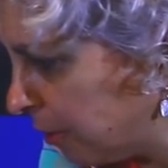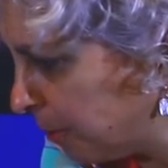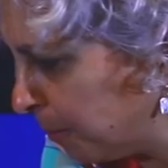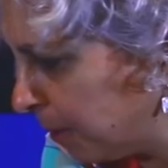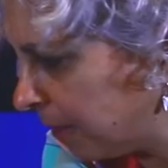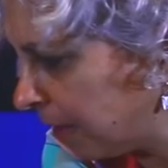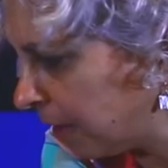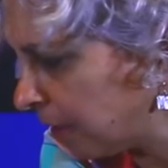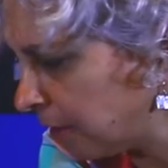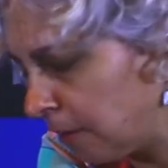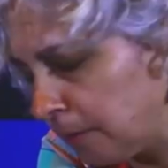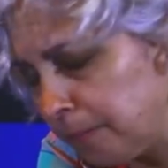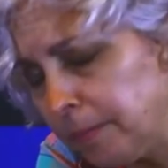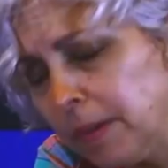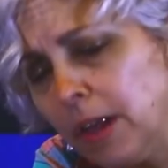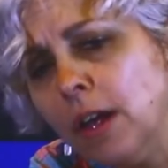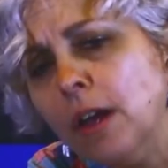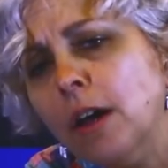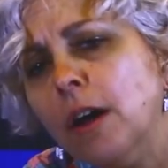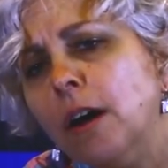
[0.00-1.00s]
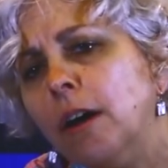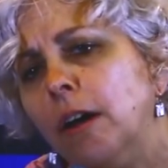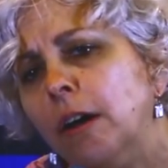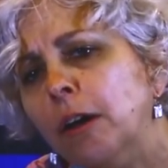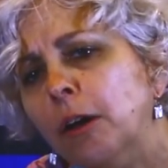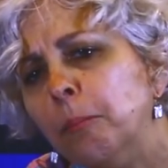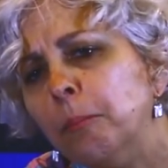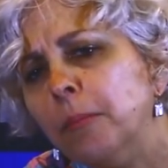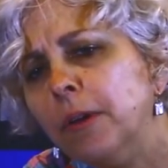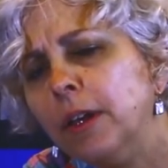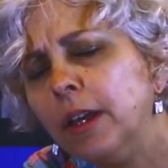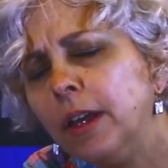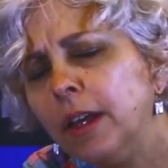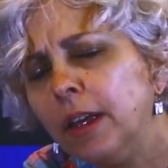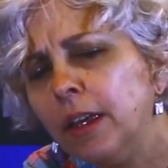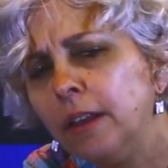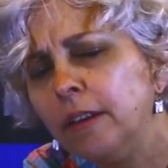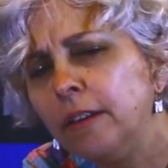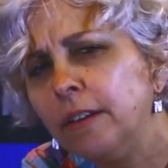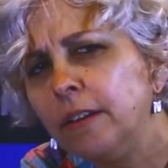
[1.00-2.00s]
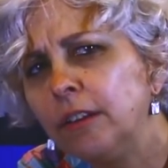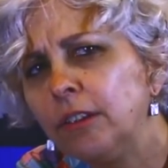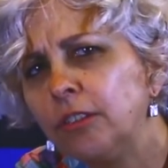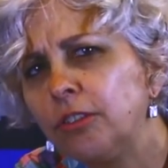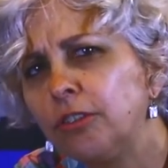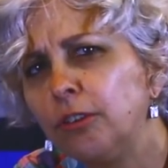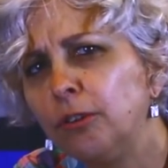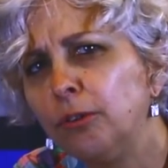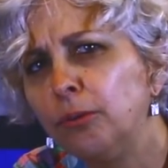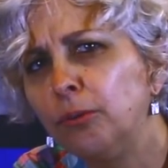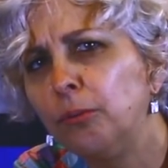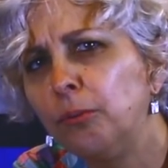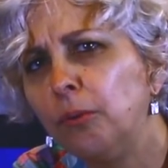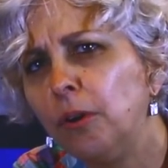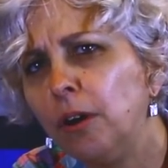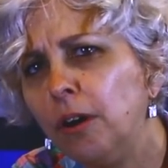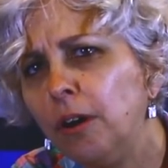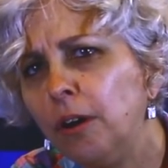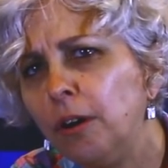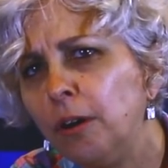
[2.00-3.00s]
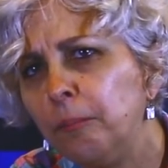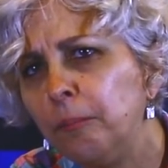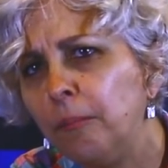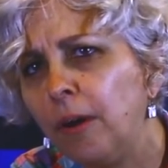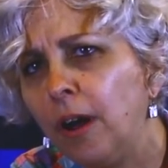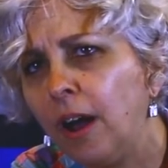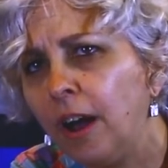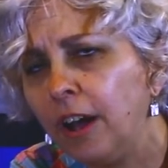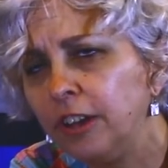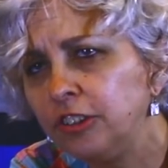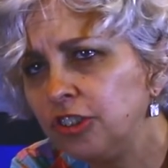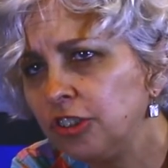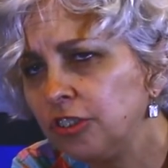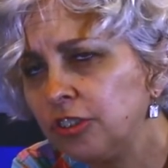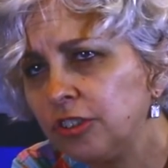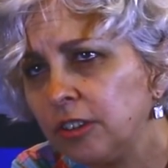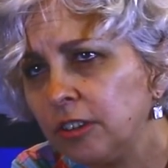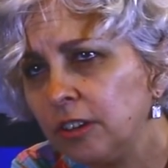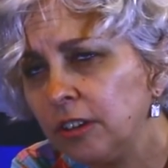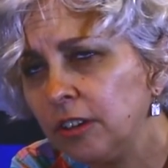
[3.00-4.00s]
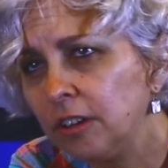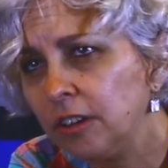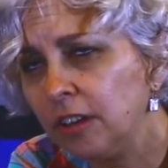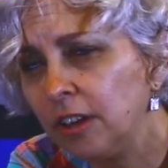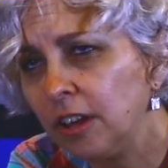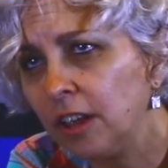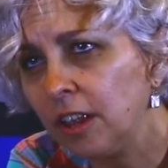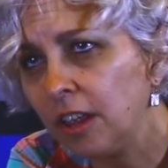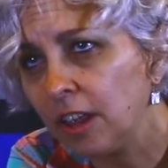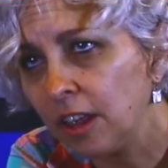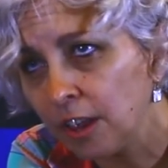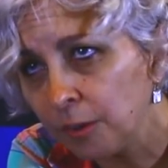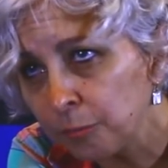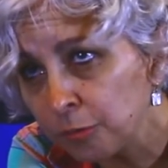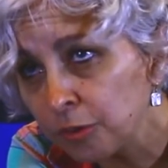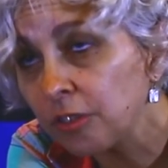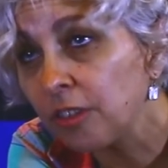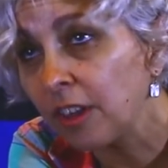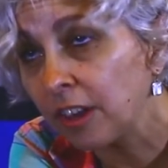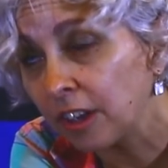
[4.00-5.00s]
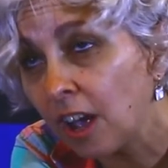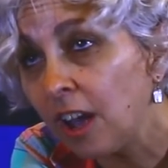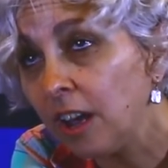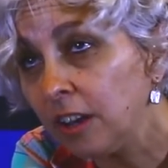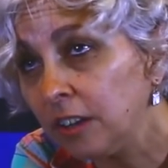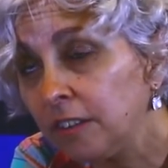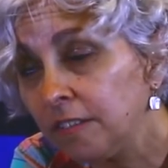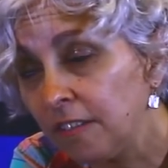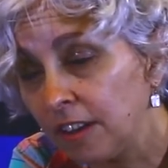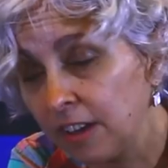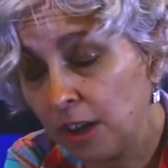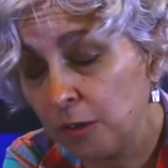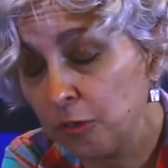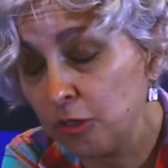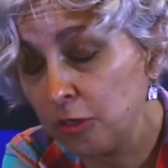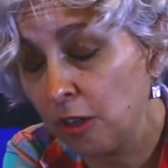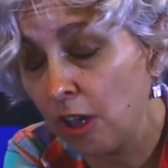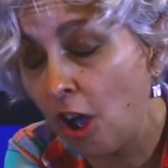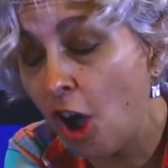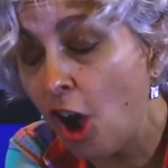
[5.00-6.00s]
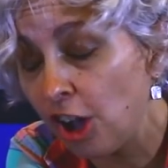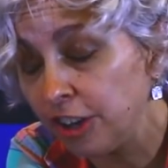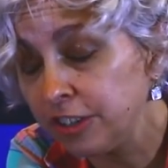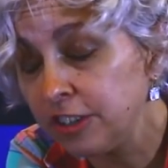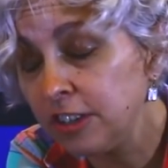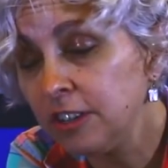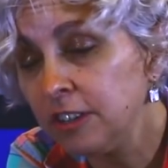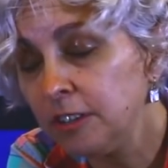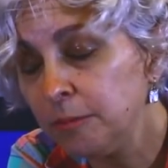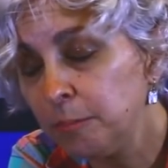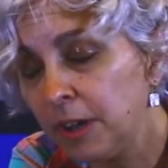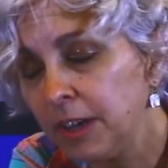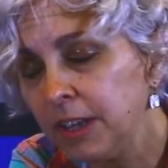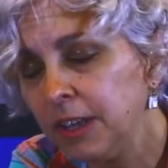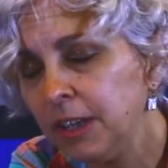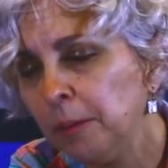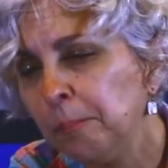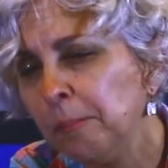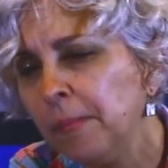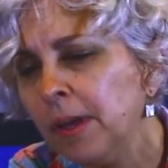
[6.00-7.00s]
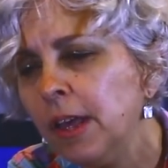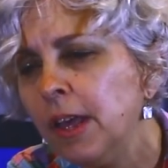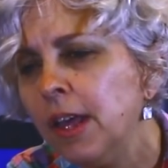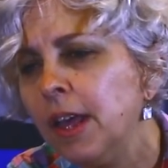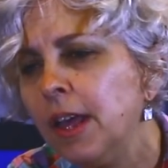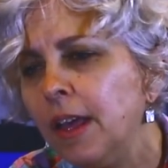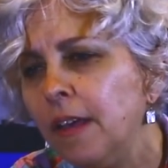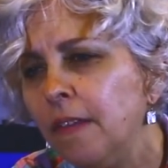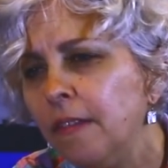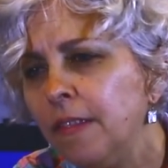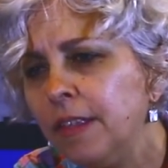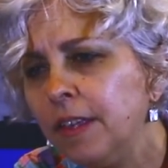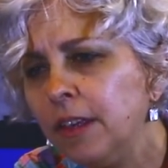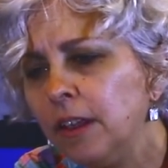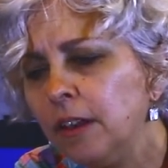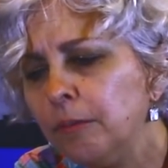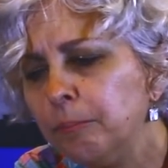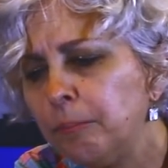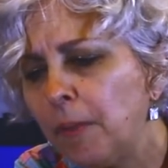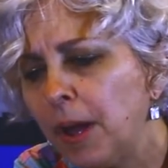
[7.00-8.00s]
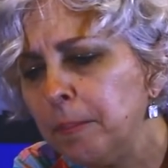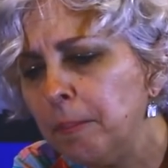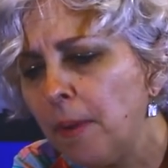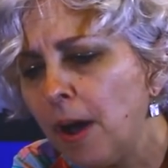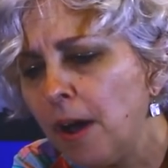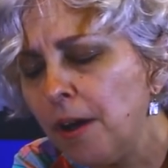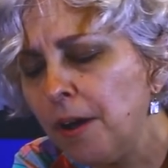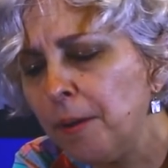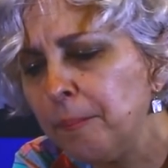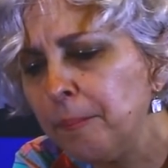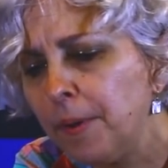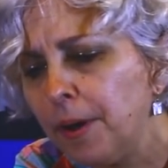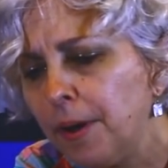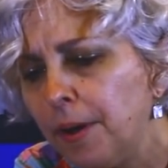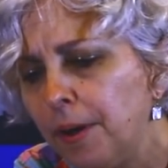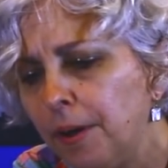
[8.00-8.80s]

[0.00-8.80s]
to me. Oh, yeah. Thank you. I'm attentive. And so I just, it was like kind of like I was haunted by him. And then my mom